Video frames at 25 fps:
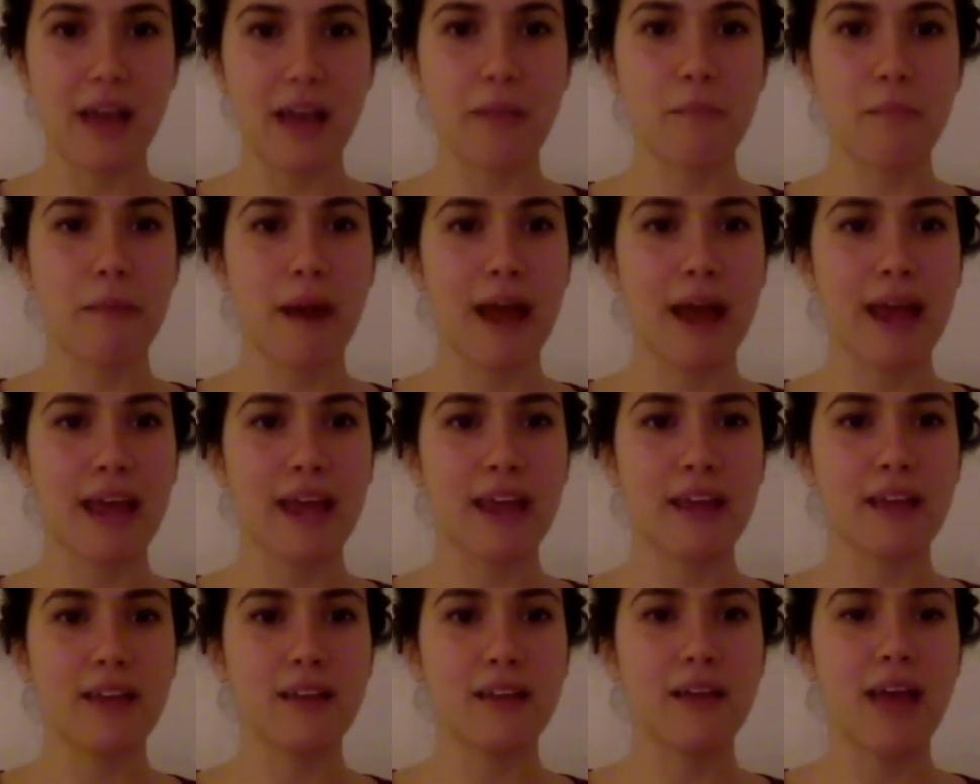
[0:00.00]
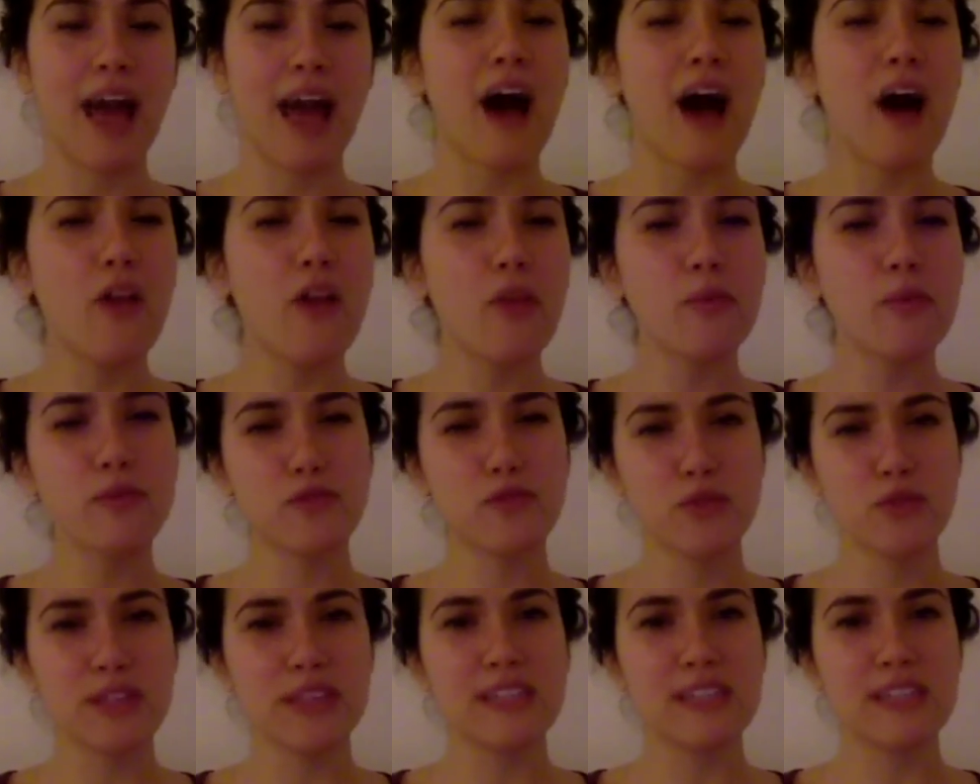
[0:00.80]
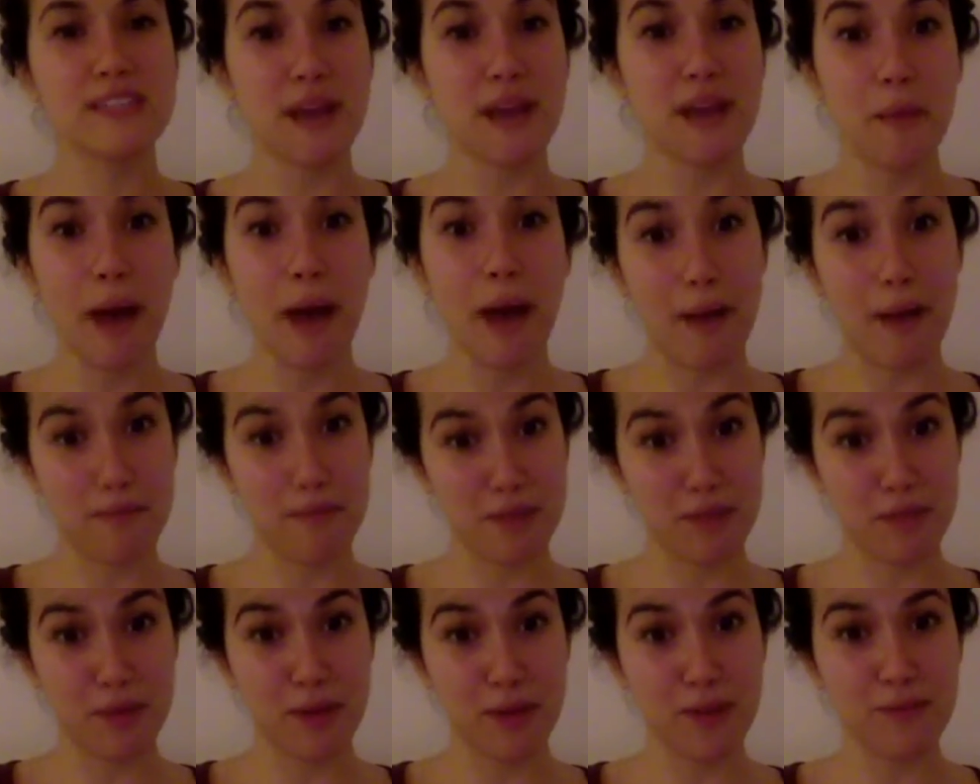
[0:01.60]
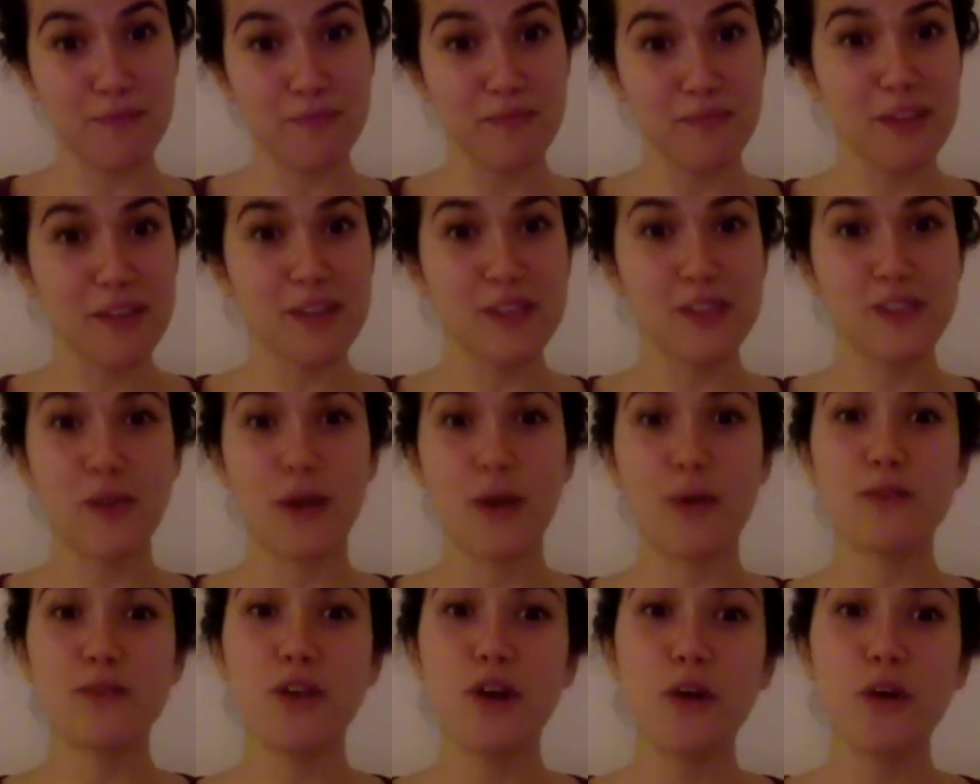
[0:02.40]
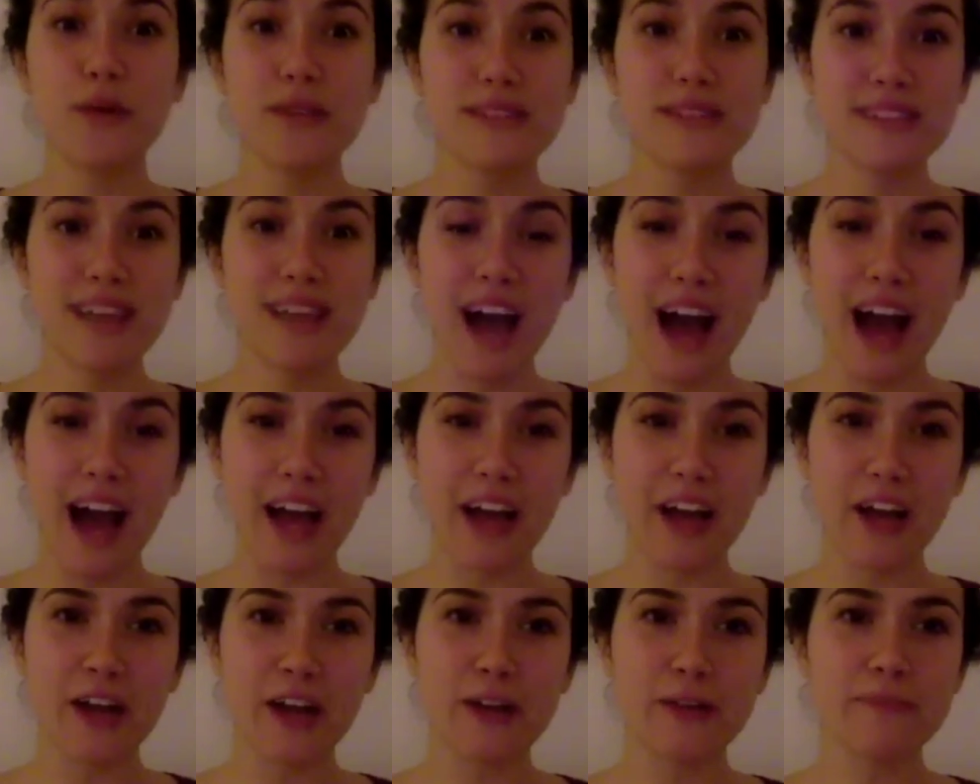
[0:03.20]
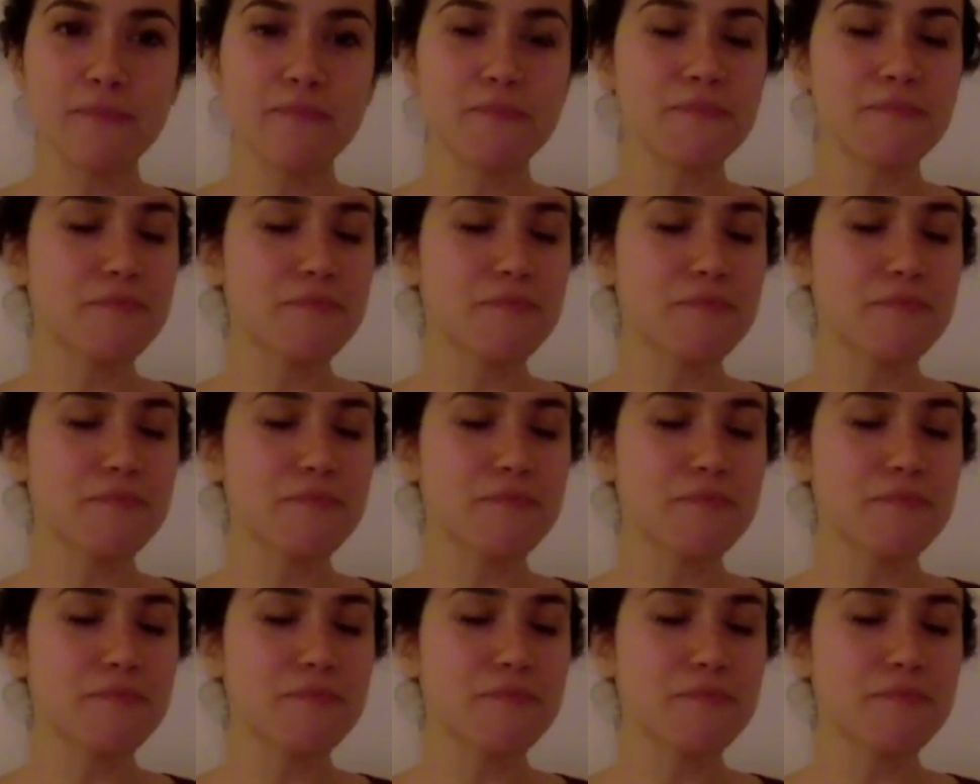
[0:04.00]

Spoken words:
my health was really suboptimal. So I was always tired.